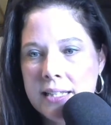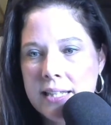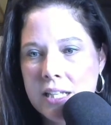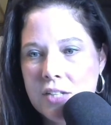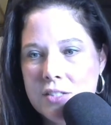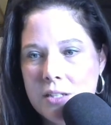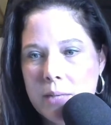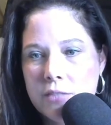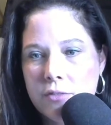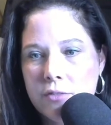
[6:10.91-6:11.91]
Thank you so
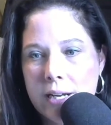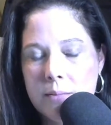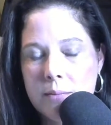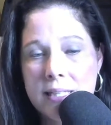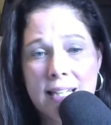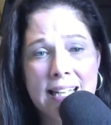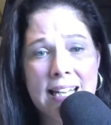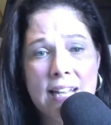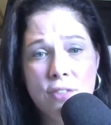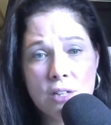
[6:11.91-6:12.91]
much for recommending it.
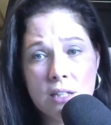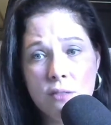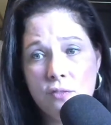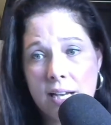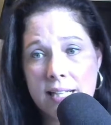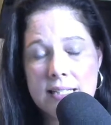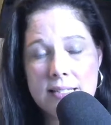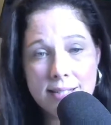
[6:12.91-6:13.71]
If you can find it,